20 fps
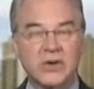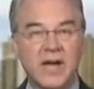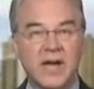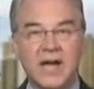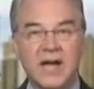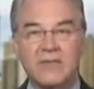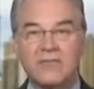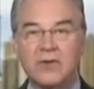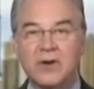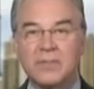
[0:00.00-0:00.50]
so
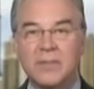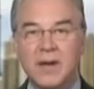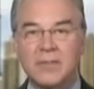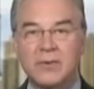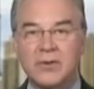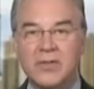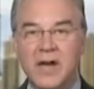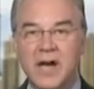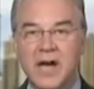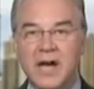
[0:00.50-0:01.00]
every
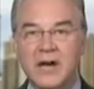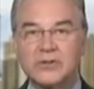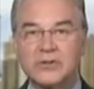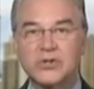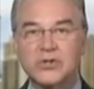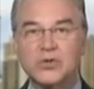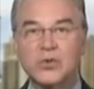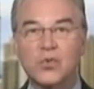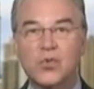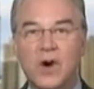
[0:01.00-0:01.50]
member of the
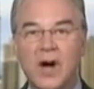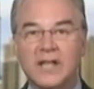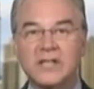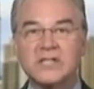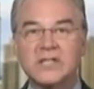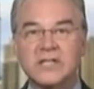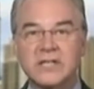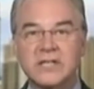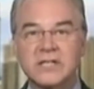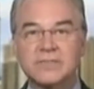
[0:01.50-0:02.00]
House who
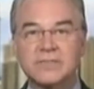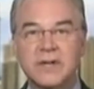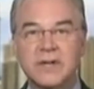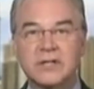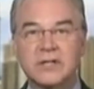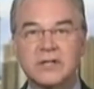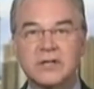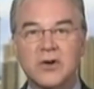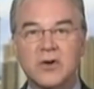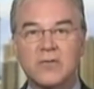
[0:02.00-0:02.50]
wants this
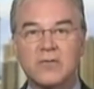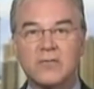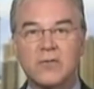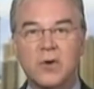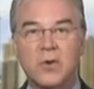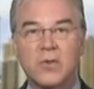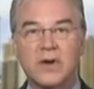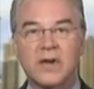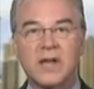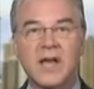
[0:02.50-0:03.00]
bill to go
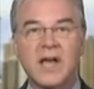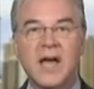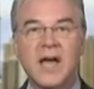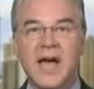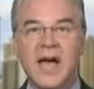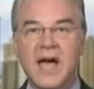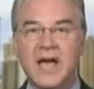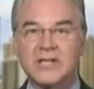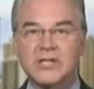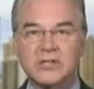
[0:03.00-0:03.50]
forward
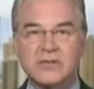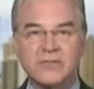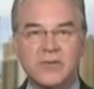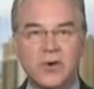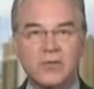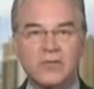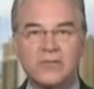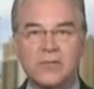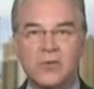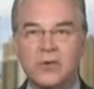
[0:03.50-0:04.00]
has to
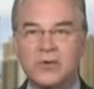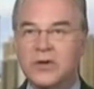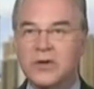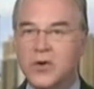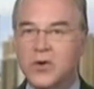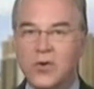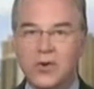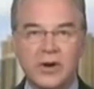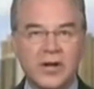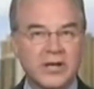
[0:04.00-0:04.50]
vote for
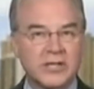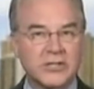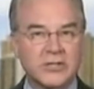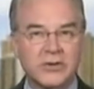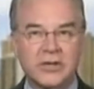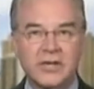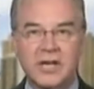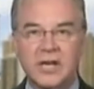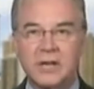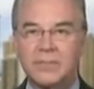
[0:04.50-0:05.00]
the
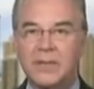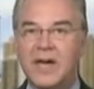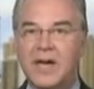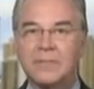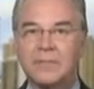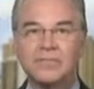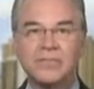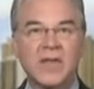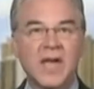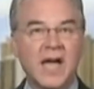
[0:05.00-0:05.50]
Cornhusker
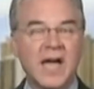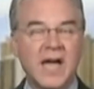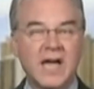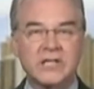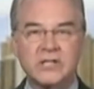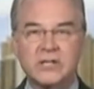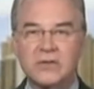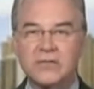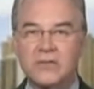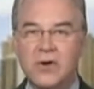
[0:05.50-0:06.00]
kickback,
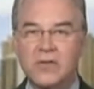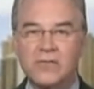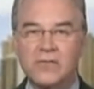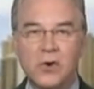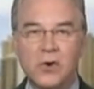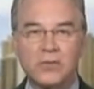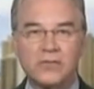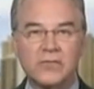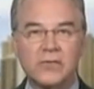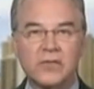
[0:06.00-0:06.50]
has to
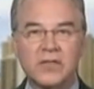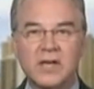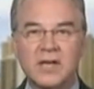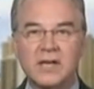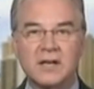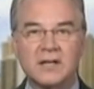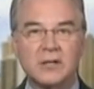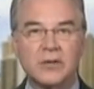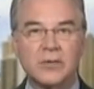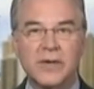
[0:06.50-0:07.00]
vote for
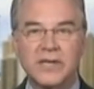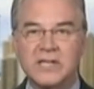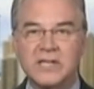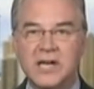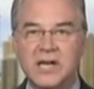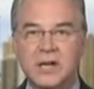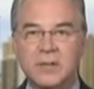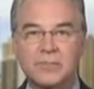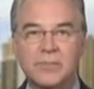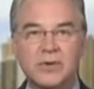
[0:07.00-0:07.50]
the
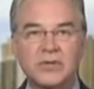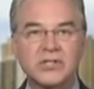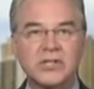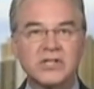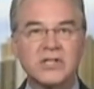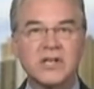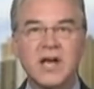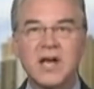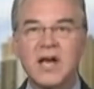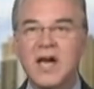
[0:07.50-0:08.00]
Louisiana
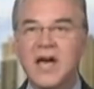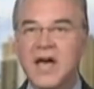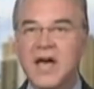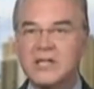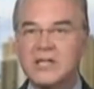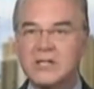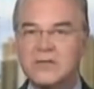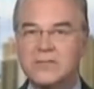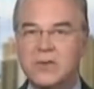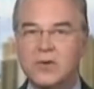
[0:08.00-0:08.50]
Purchase,
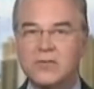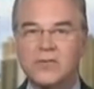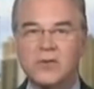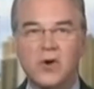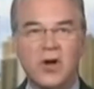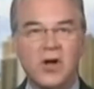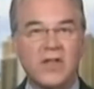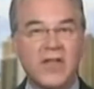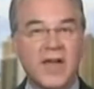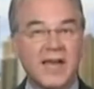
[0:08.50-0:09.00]
has to vote
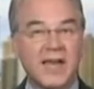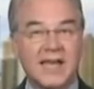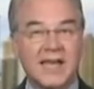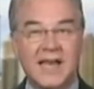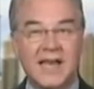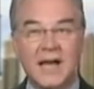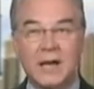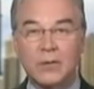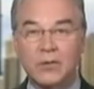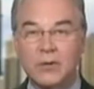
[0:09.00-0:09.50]
for all that
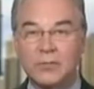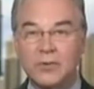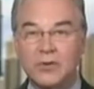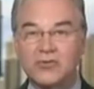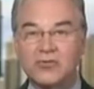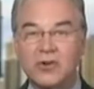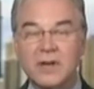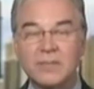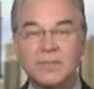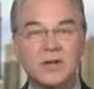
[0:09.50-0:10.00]

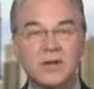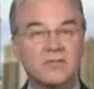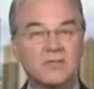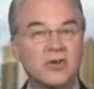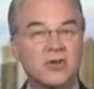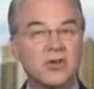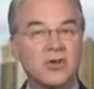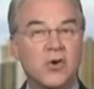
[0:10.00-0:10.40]
inequitable treatment of New